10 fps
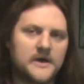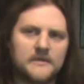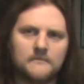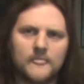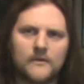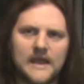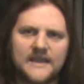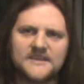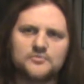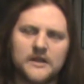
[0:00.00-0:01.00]
But
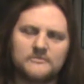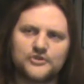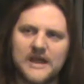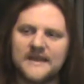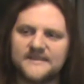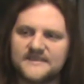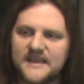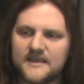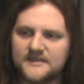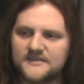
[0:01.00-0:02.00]
I guess what I'm trying to
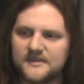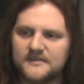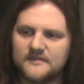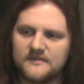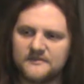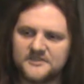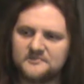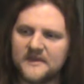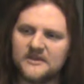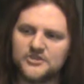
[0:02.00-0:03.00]
say is,
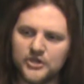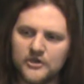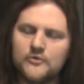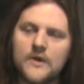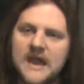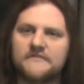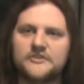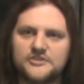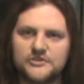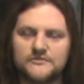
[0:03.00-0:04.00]
just because you
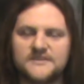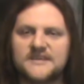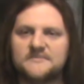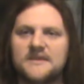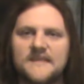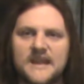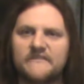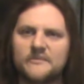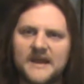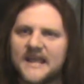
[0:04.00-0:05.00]
have to choose doesn't mean that
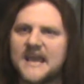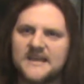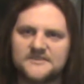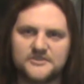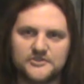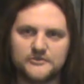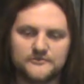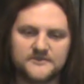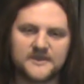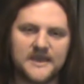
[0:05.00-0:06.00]
everybody has to
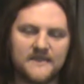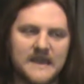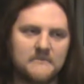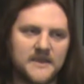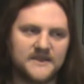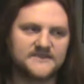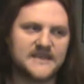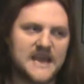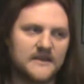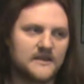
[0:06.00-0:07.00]
choose, and that
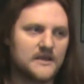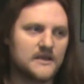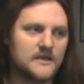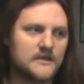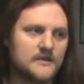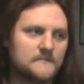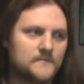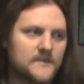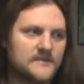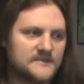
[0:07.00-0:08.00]
means that
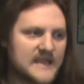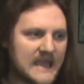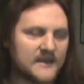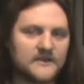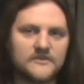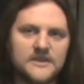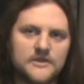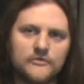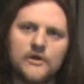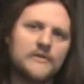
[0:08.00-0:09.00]
technically
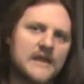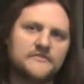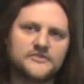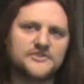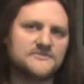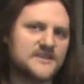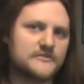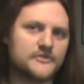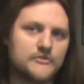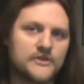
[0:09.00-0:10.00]
you don't have to choose
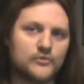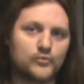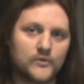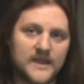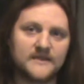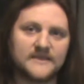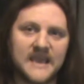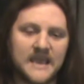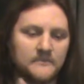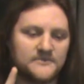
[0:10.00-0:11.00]
either. You can rent
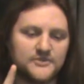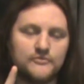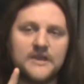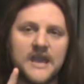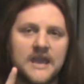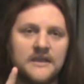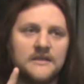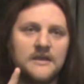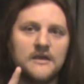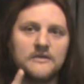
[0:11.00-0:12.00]
games, you
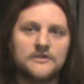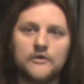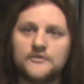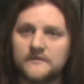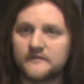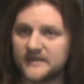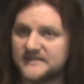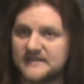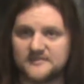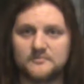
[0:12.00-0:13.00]
can go to a
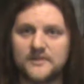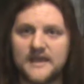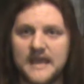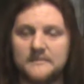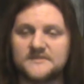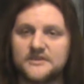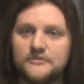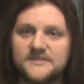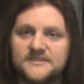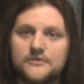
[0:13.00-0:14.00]
friend's house and play games, and
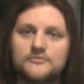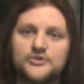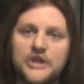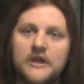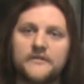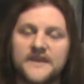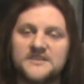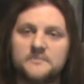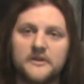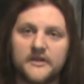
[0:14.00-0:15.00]
you can still share the
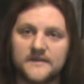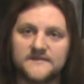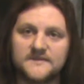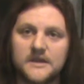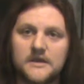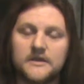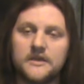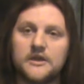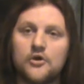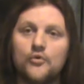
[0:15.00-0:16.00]
experience.
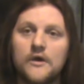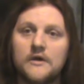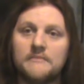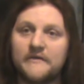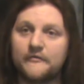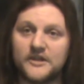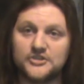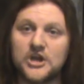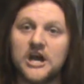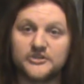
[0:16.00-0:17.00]
You know, my
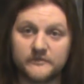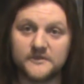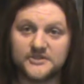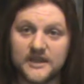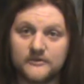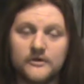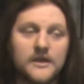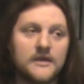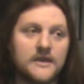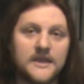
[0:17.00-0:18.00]
friend Josh from the channel,
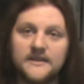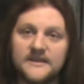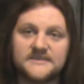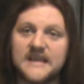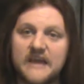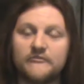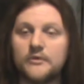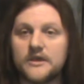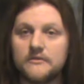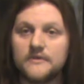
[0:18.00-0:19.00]
he doesn't have
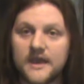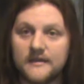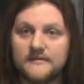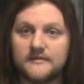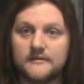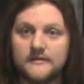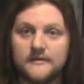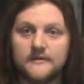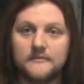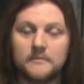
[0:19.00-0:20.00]
a Wii U yet,
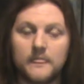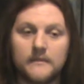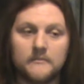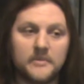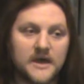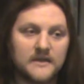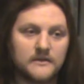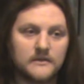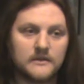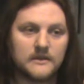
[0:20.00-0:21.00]
but